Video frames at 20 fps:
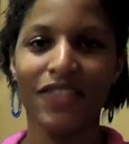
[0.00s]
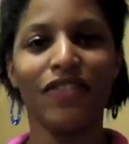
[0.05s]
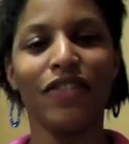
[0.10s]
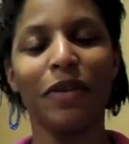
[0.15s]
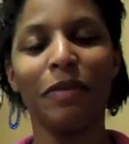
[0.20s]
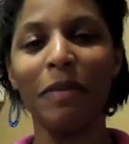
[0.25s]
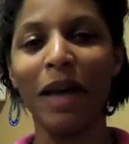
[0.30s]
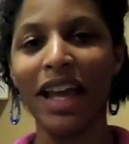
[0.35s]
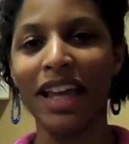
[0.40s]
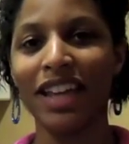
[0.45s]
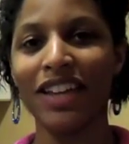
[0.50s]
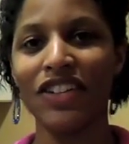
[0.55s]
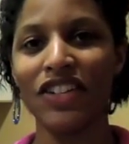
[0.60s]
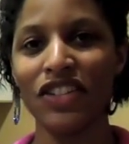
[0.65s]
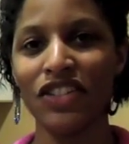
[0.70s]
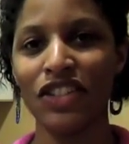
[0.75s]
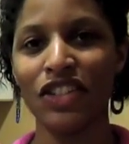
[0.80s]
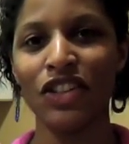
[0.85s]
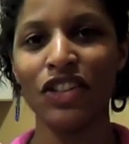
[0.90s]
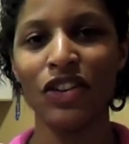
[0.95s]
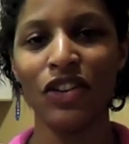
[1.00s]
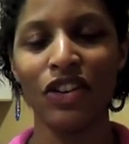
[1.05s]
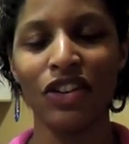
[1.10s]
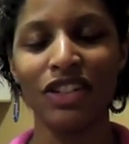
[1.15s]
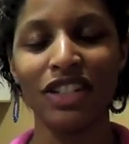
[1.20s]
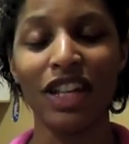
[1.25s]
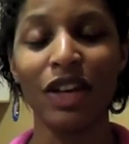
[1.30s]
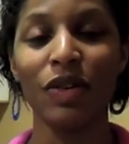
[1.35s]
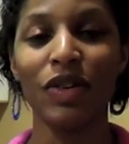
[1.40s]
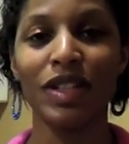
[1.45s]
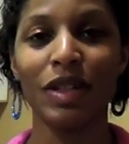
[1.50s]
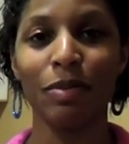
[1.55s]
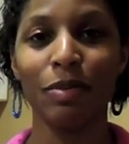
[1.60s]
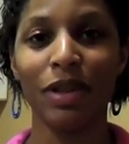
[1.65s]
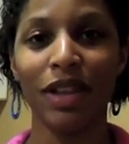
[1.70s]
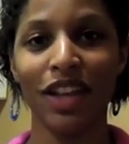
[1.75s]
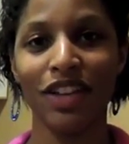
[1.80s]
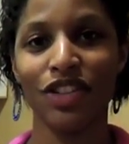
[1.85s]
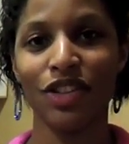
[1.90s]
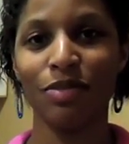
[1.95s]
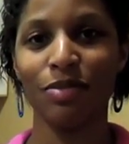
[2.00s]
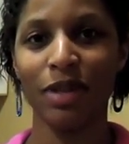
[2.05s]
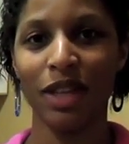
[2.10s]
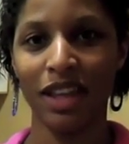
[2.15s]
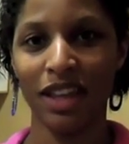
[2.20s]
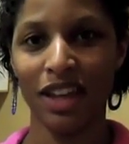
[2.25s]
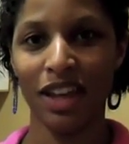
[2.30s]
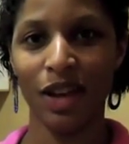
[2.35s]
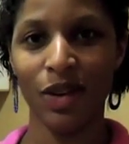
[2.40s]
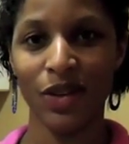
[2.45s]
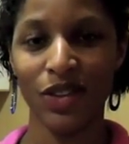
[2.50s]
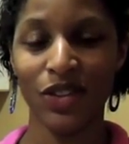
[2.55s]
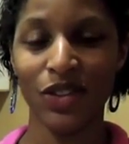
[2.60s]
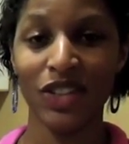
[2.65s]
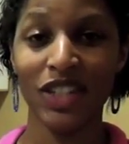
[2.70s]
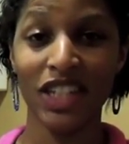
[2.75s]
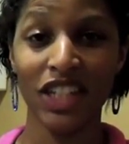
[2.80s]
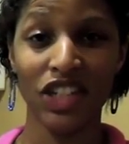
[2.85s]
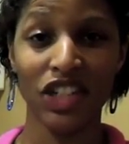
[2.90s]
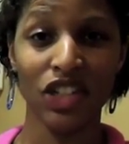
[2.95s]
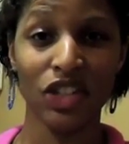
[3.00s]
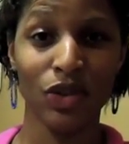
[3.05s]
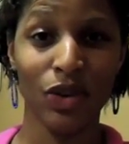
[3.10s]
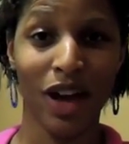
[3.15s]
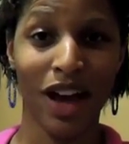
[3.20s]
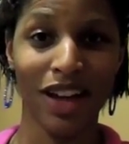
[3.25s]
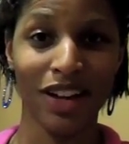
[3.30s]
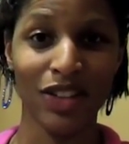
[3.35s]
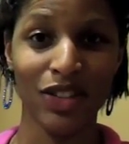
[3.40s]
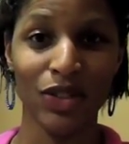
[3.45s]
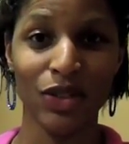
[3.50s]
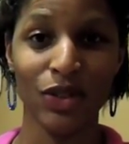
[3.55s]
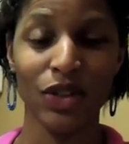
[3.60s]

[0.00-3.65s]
From my kitchen to yours, it was a pleasure being here with you, teaching you how to do